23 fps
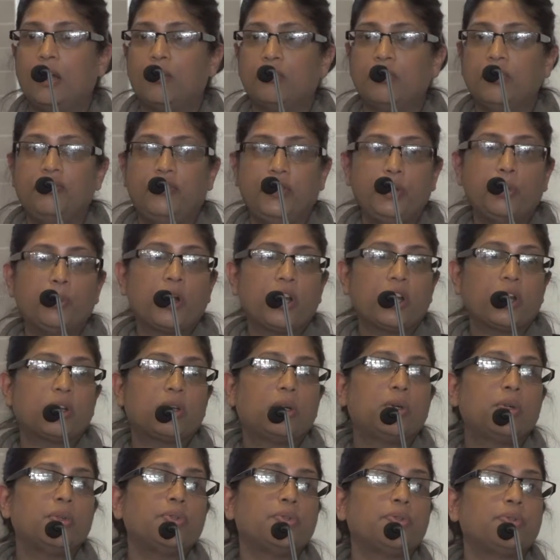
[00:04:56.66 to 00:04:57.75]
Review
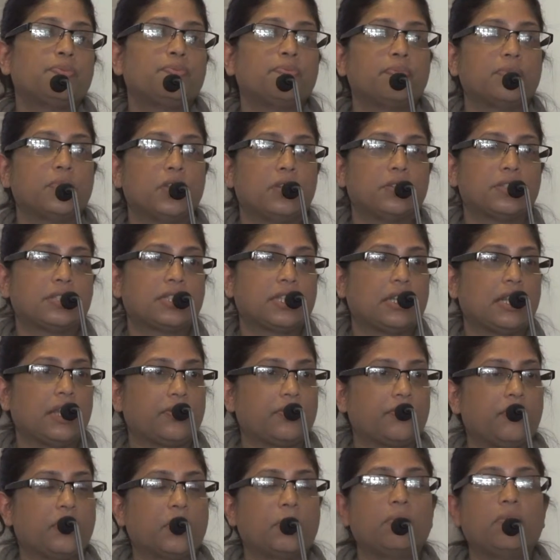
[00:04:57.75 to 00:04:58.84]
articles, that's
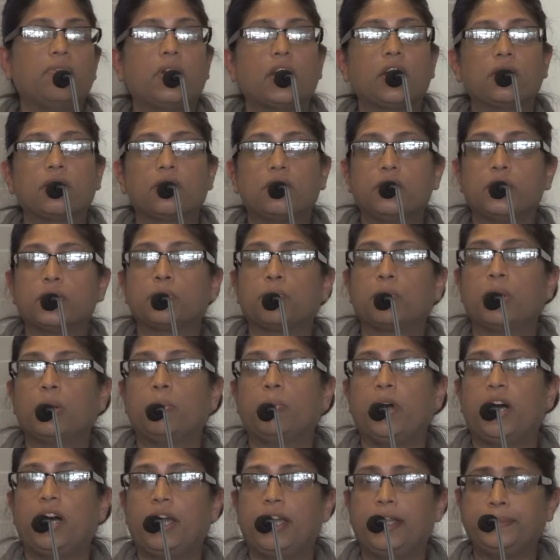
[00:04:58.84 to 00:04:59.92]
another form of articles
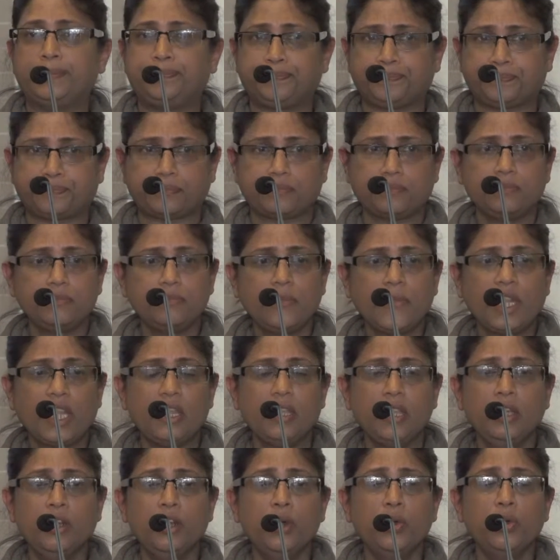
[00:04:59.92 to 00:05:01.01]
whereby,
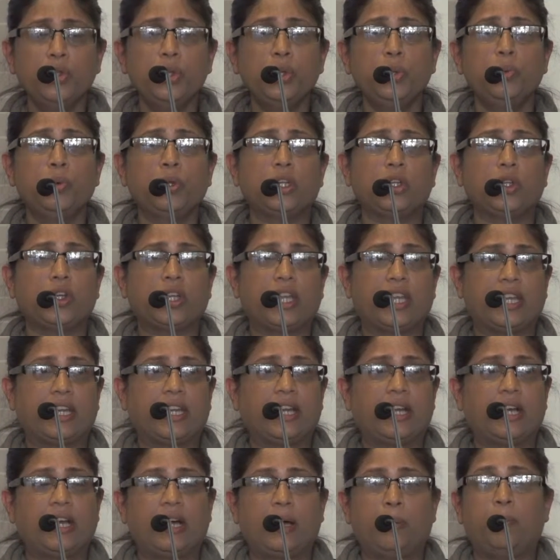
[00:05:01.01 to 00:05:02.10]
you would look at
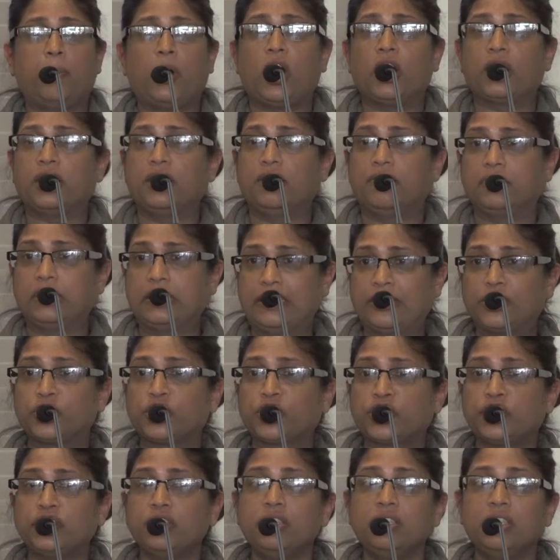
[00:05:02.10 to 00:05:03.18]
a body of
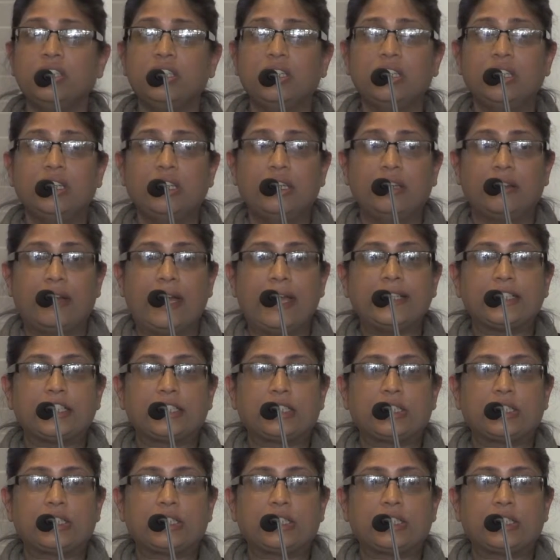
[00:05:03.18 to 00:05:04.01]
literature right?